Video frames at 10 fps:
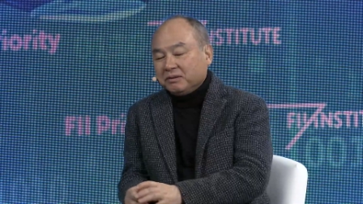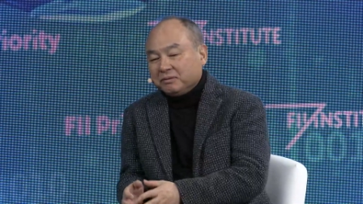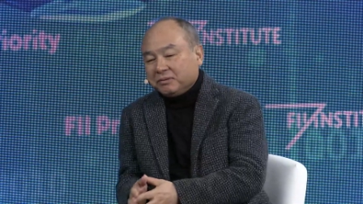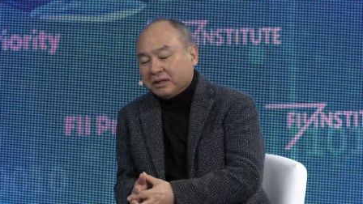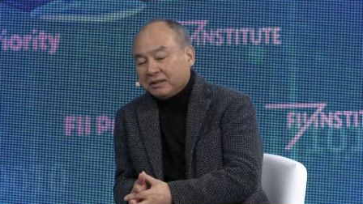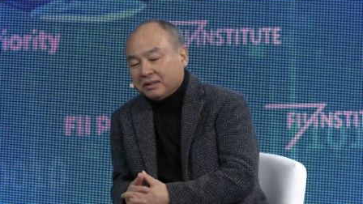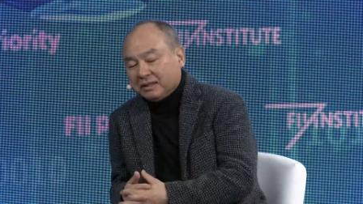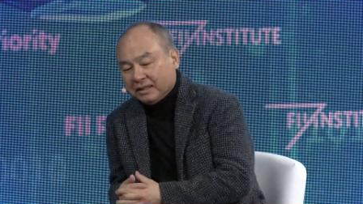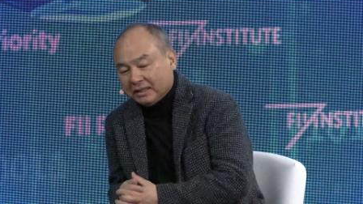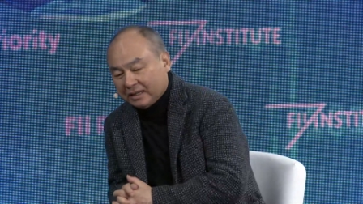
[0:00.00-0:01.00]
Well,
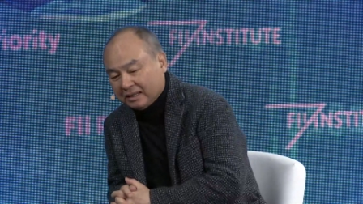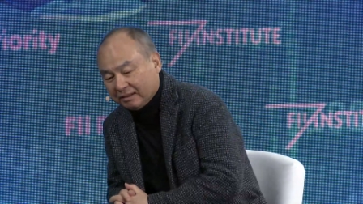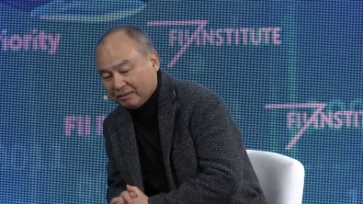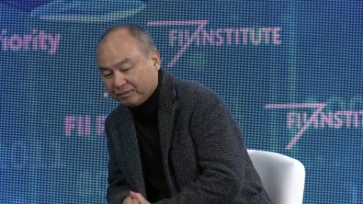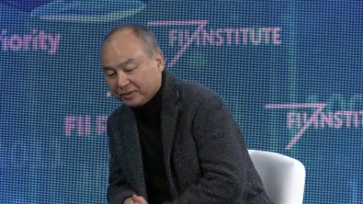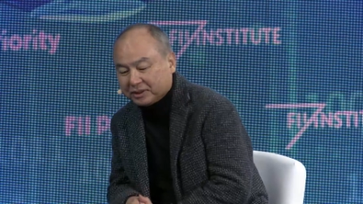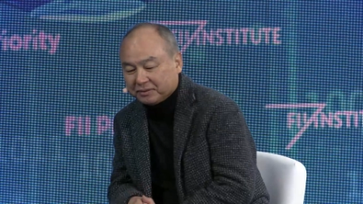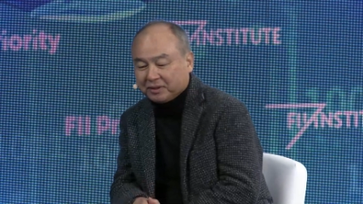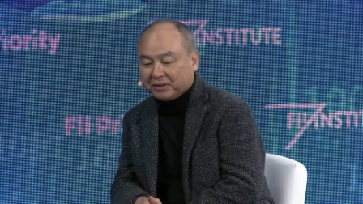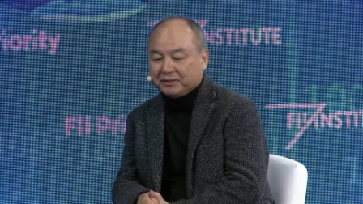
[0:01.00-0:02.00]
uh, first
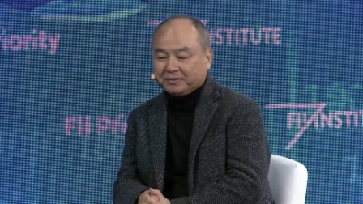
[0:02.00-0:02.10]
of all,